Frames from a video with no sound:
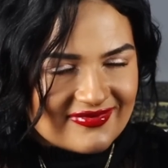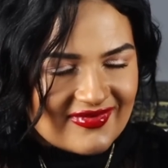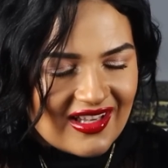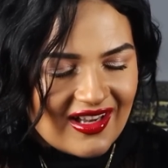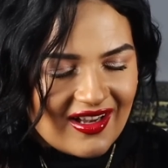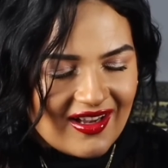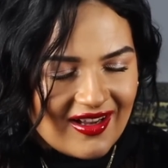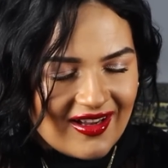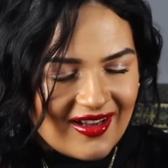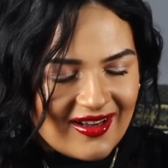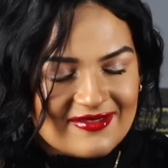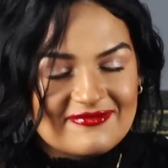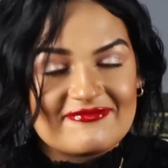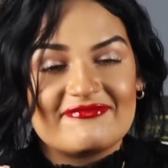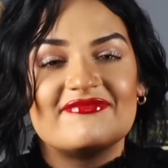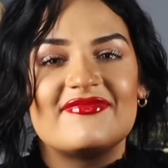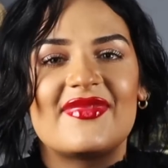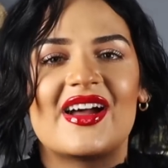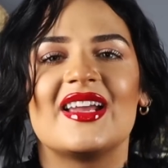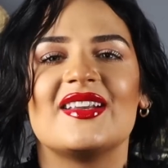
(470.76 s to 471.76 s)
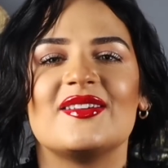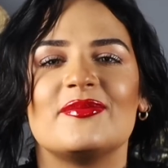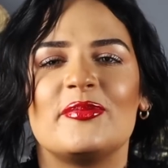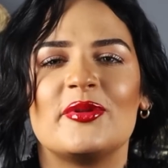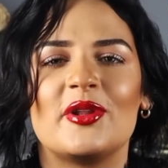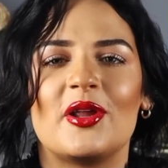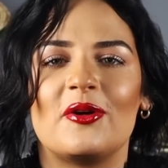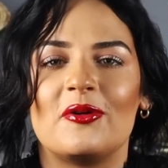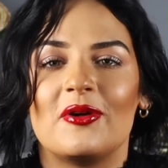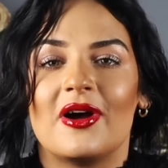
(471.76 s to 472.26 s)
Oh, mind
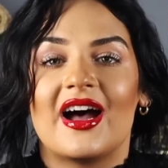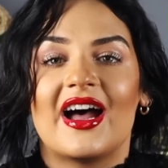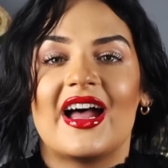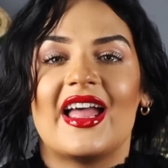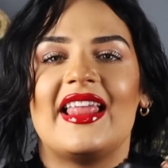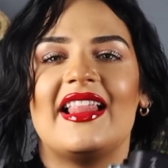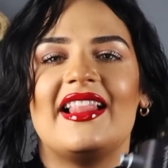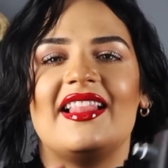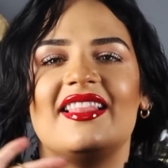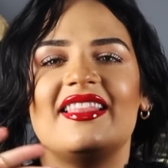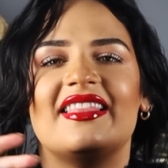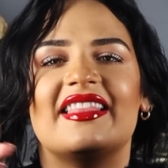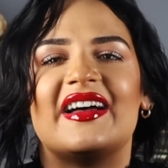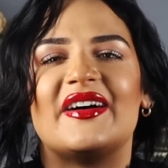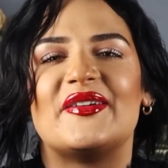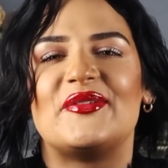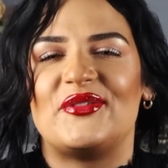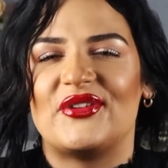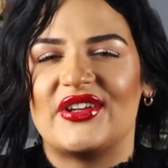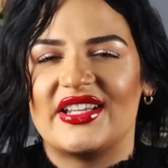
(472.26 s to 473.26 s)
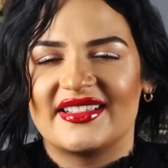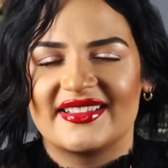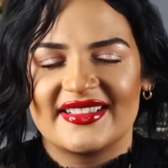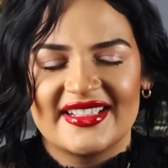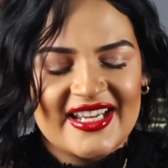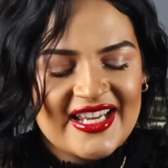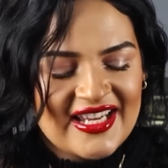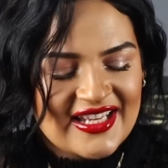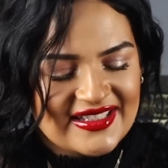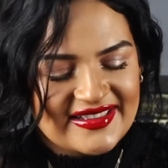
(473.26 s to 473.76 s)
blow. I love it.
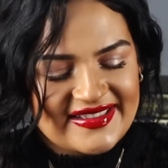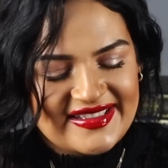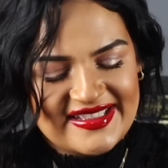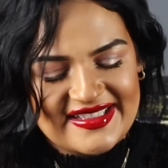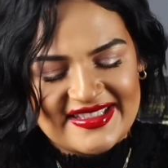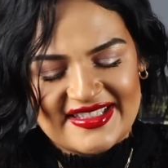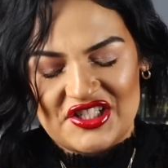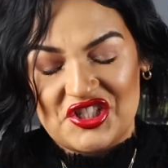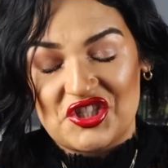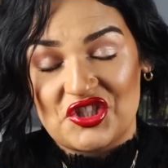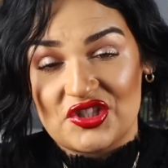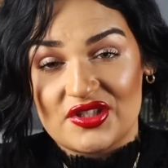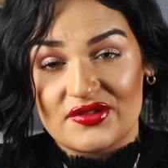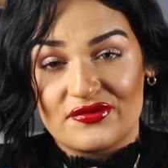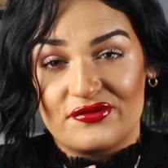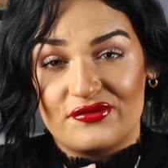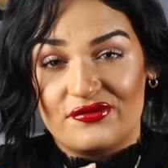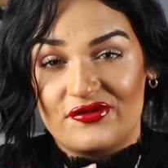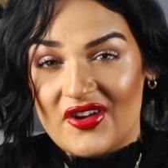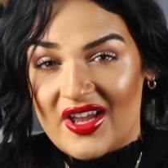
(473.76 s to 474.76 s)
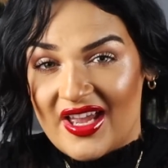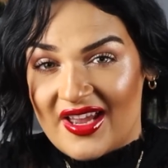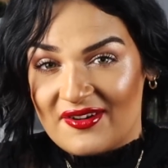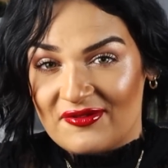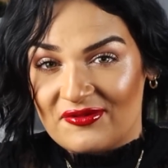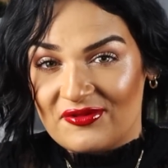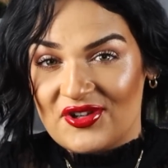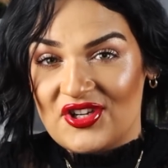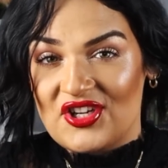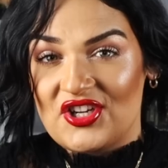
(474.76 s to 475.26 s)
This is
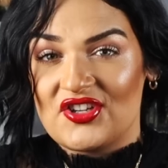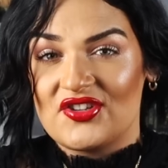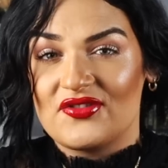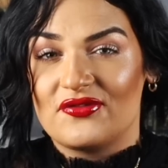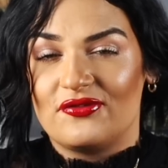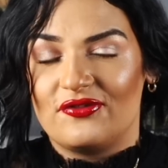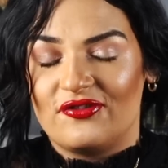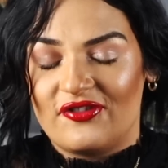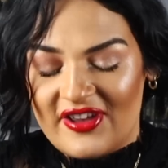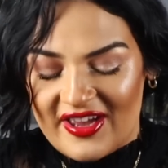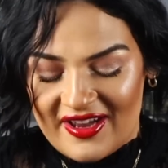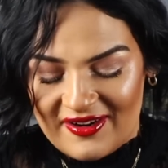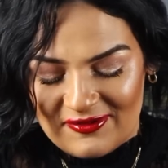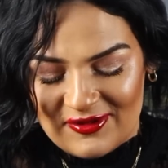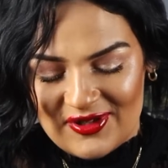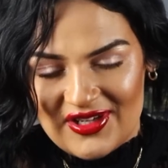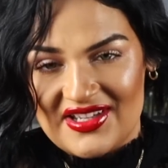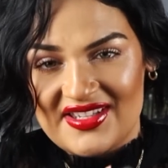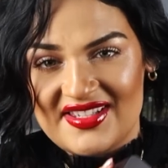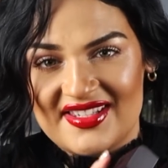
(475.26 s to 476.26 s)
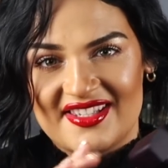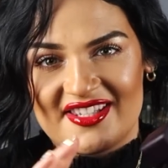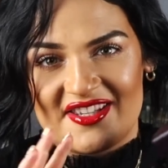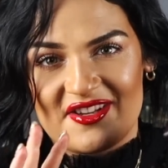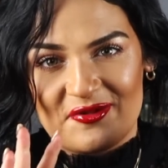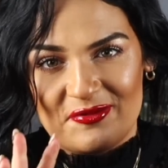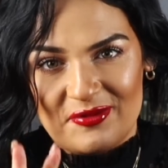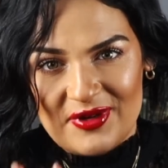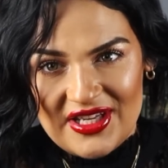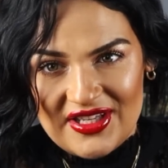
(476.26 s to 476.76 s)
very
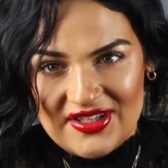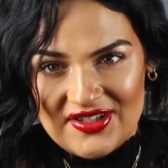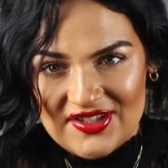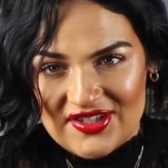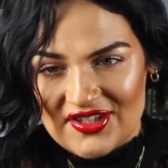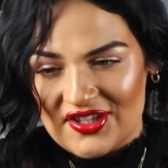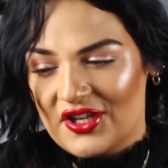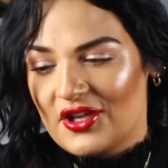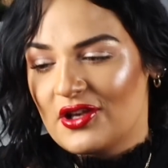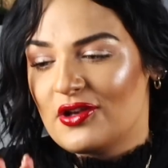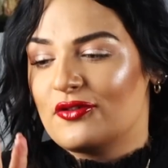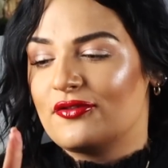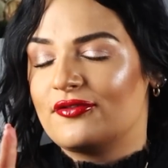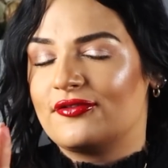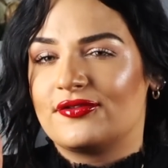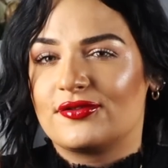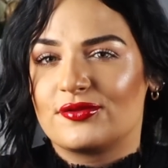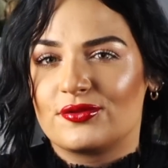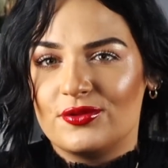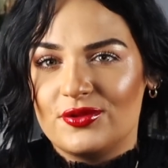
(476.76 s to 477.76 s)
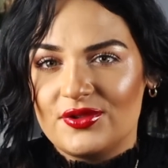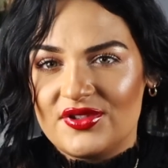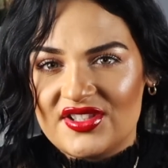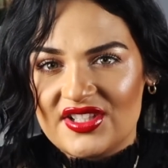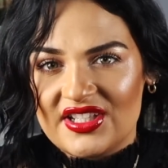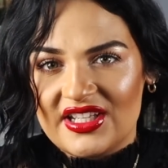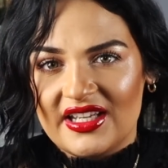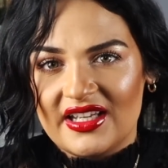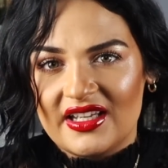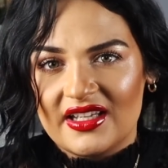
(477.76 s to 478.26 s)
sweet,
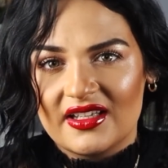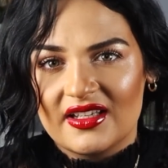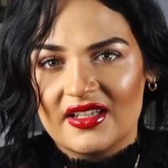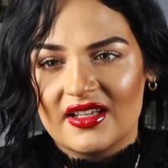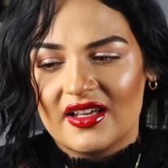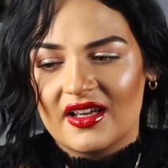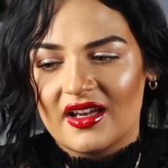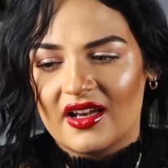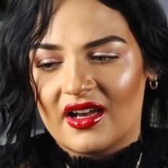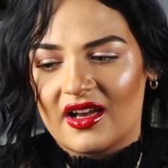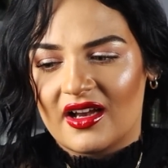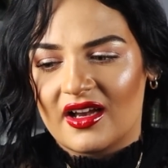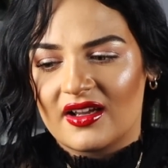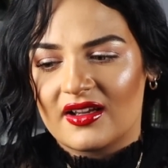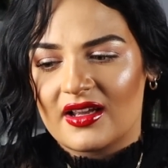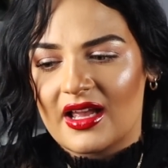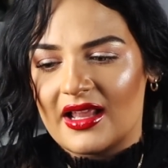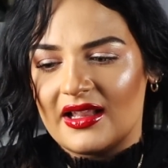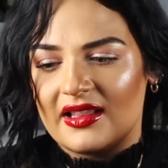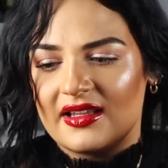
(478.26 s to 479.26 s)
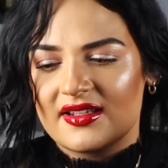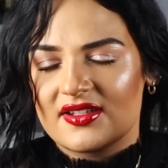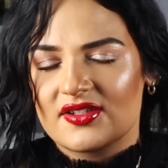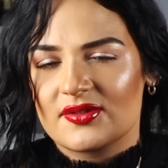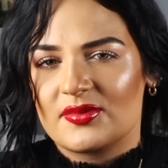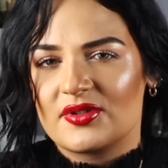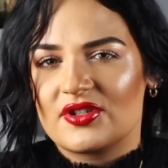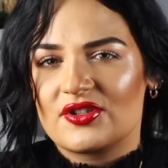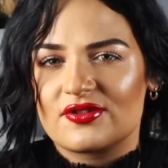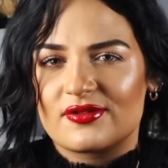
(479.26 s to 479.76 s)
fruity, a
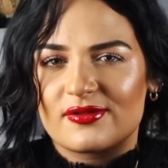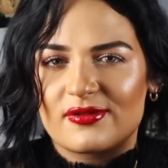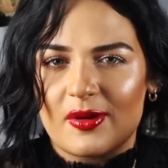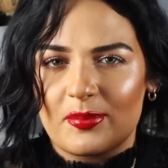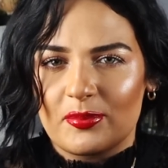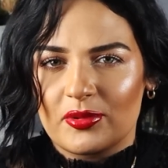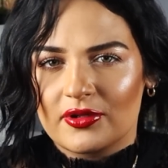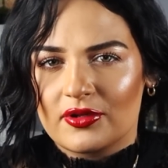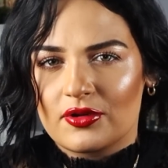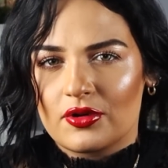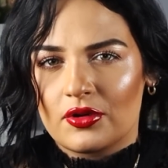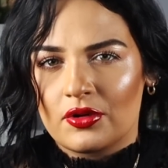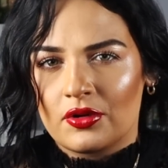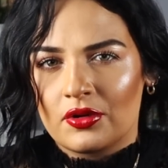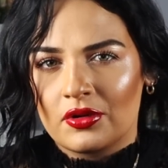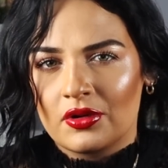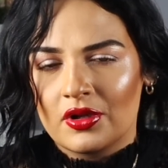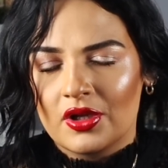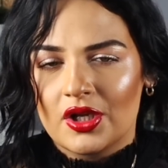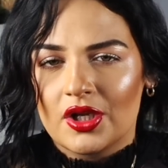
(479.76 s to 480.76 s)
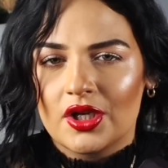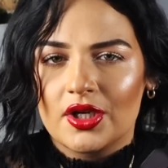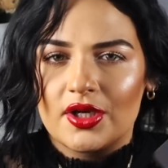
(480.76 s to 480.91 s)
little bit tropical,